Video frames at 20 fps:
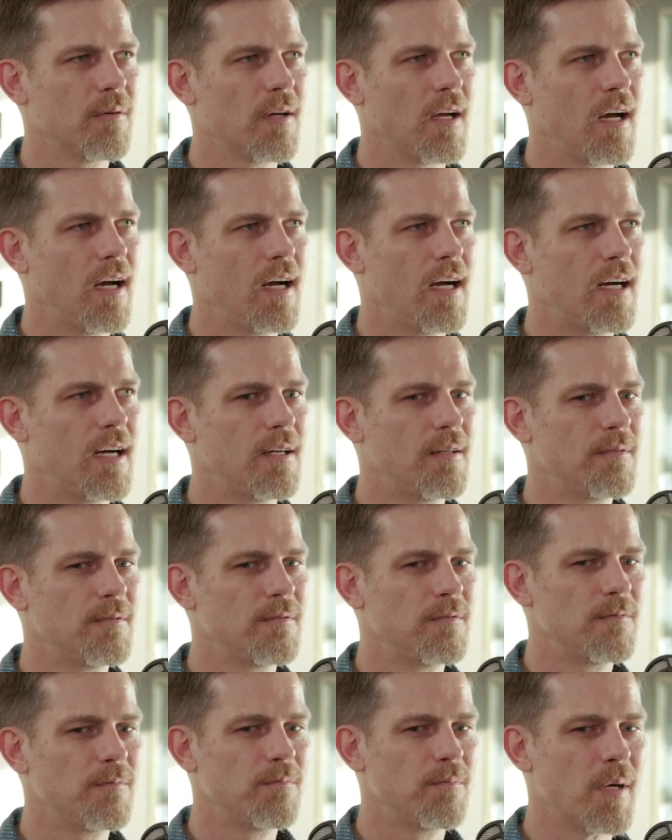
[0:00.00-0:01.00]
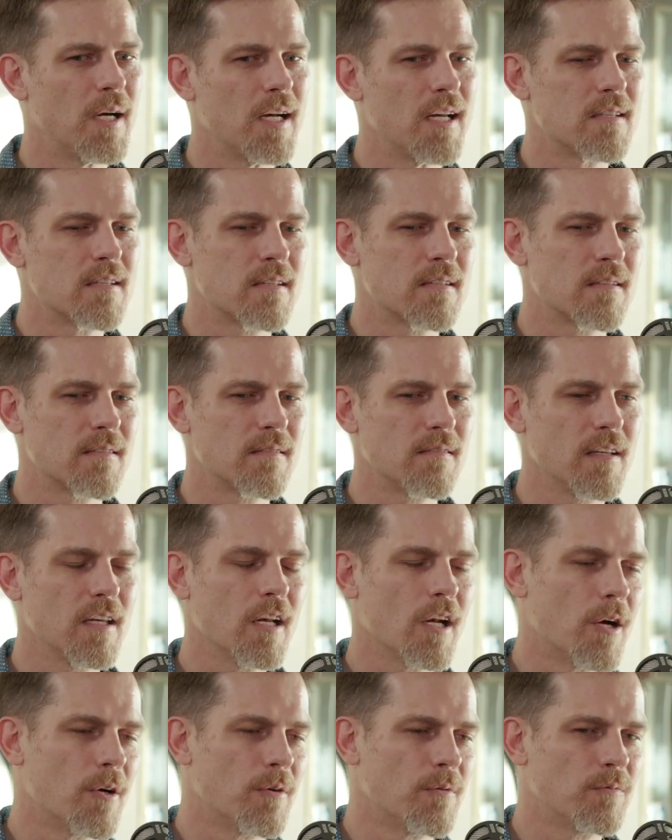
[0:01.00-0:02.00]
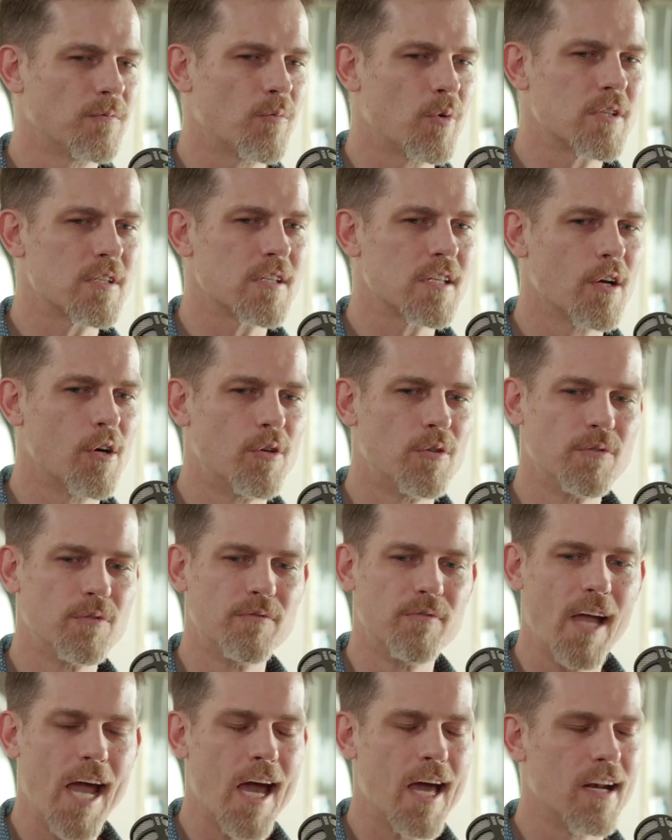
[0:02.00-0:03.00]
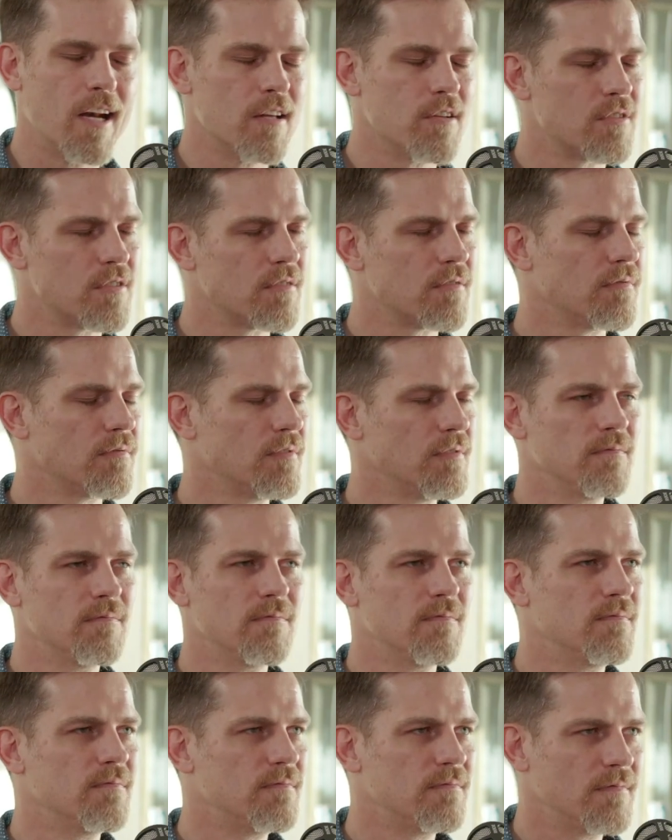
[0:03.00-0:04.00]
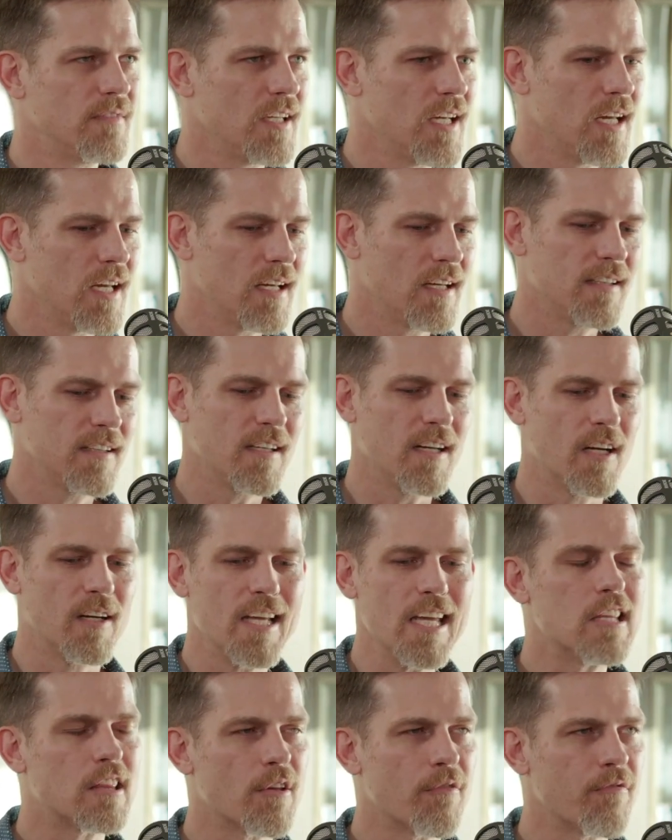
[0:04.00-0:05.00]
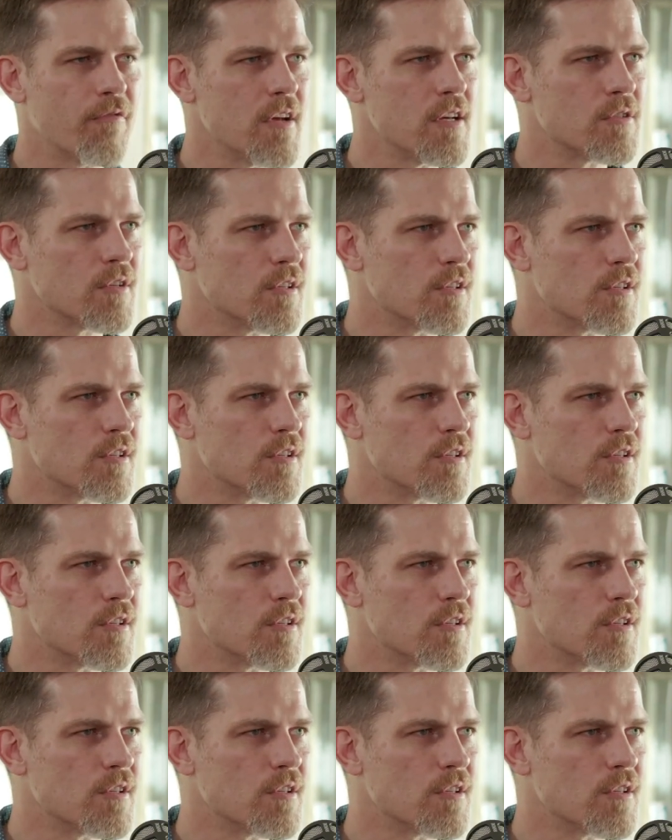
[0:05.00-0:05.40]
uh, but it's, what's the old adage, eat the fish and